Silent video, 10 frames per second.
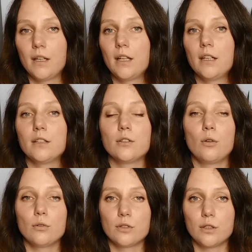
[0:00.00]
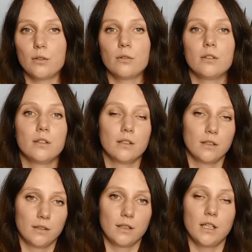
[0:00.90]
and it also
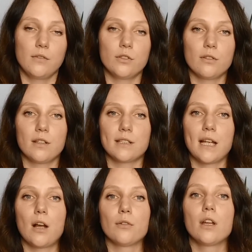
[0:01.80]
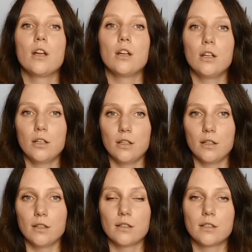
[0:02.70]
gives you the sound H.